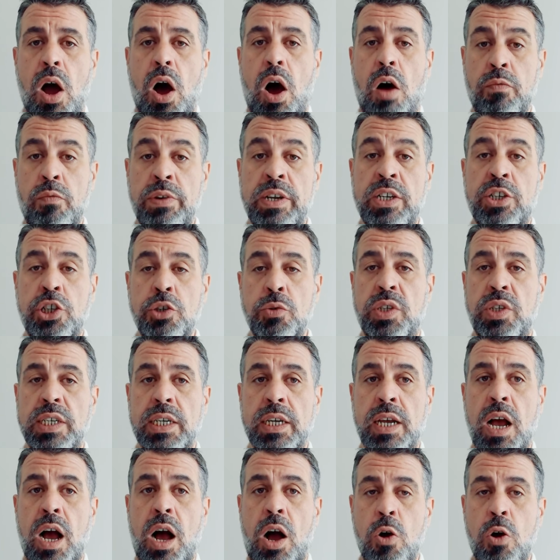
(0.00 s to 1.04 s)
on
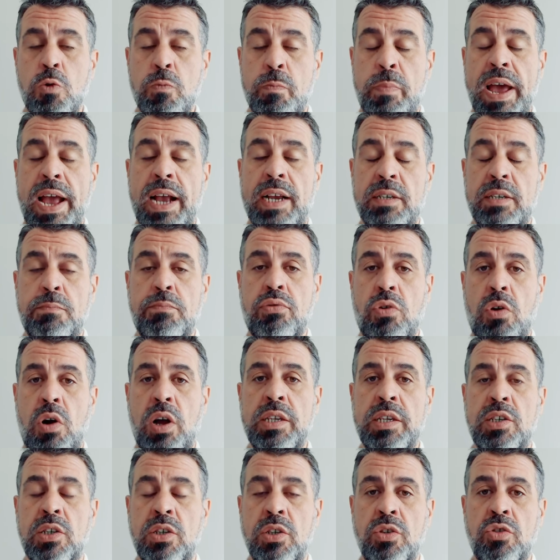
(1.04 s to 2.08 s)
reducing OPEC's
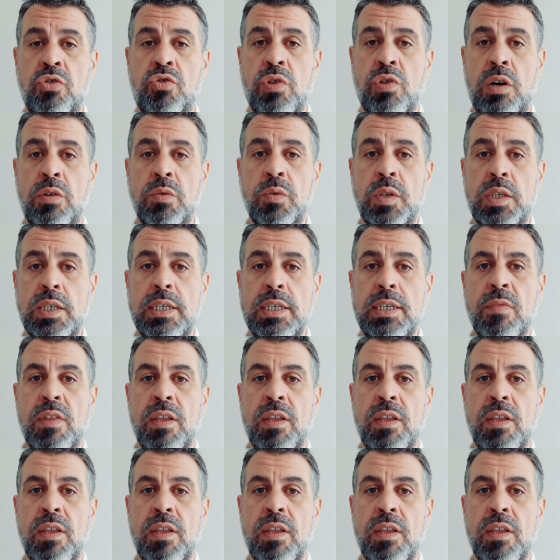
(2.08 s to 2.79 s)
price controls.